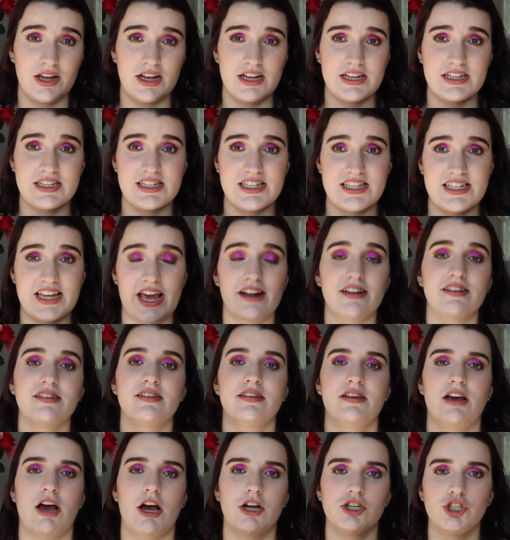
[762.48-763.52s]
set
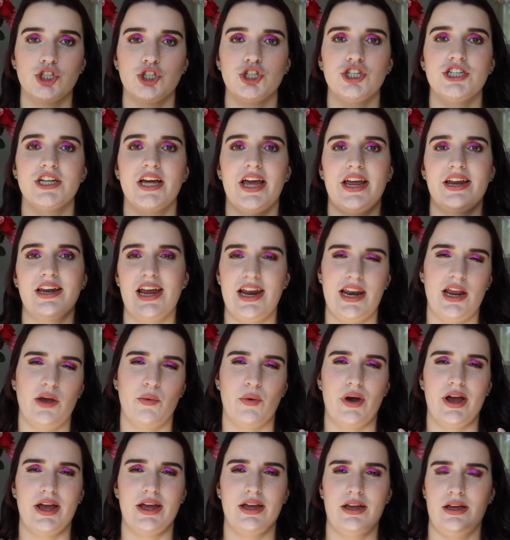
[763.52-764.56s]
a due date
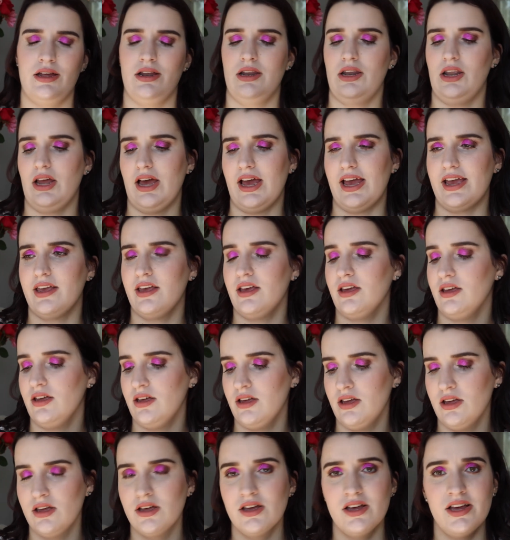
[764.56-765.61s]
anyway. Like,
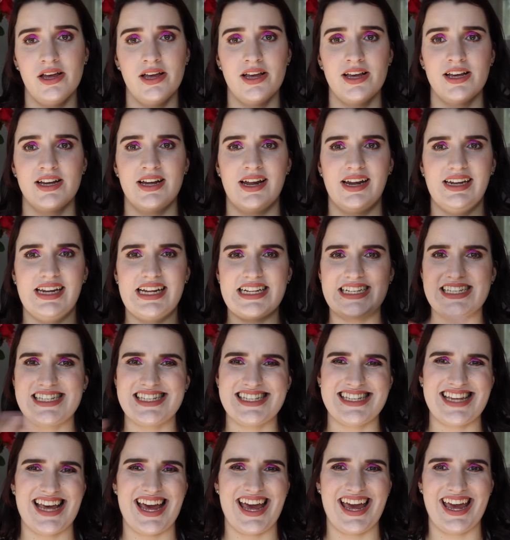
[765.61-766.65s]
let's
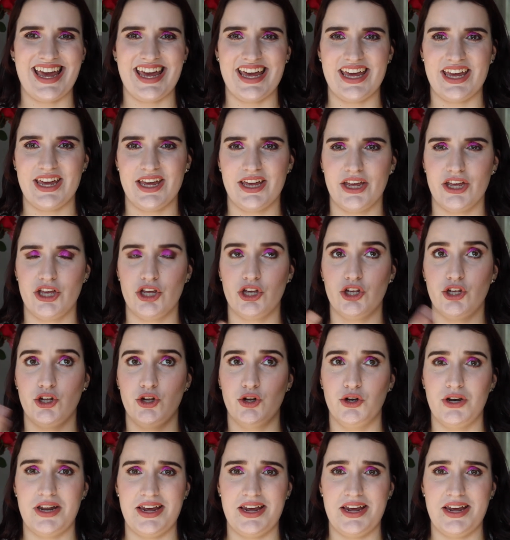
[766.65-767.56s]
say for